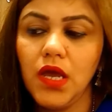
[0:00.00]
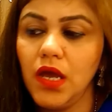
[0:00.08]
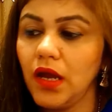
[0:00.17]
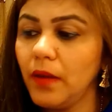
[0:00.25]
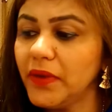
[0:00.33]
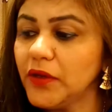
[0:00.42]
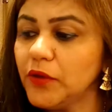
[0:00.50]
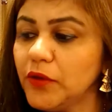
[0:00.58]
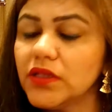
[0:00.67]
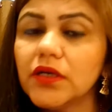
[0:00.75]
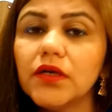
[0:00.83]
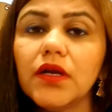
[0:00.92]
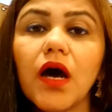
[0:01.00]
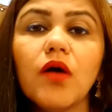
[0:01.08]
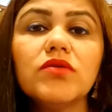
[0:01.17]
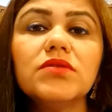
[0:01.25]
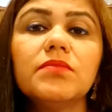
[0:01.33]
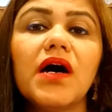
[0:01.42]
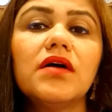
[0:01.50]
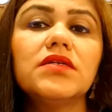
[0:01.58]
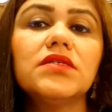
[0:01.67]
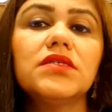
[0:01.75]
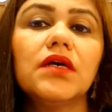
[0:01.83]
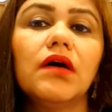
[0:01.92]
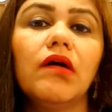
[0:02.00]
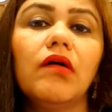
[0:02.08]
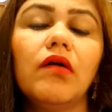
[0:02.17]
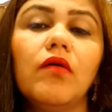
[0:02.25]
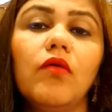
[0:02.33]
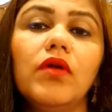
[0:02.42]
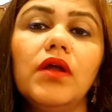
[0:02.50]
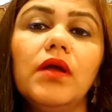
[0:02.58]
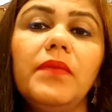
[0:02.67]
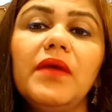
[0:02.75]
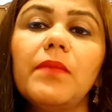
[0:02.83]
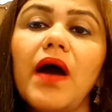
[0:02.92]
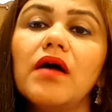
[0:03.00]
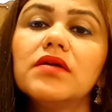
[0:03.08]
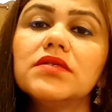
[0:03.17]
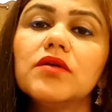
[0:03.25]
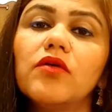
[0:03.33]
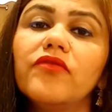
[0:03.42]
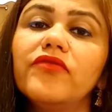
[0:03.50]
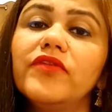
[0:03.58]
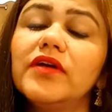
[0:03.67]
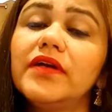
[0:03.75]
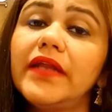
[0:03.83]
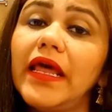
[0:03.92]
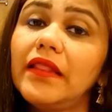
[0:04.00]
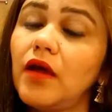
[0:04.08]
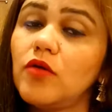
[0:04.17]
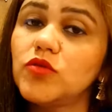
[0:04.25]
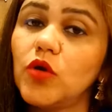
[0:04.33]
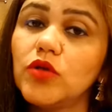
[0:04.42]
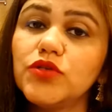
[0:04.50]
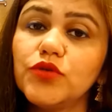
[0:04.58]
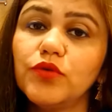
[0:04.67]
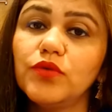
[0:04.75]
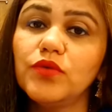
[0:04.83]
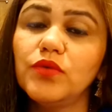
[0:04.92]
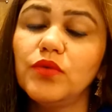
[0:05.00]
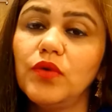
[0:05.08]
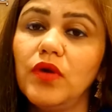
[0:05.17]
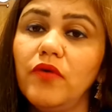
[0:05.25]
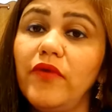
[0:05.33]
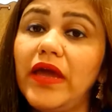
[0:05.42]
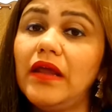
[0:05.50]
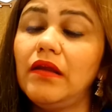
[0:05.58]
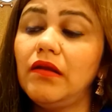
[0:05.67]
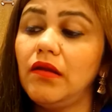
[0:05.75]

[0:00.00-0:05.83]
coming to the third house mars uh, owner being mars of the 10th house also where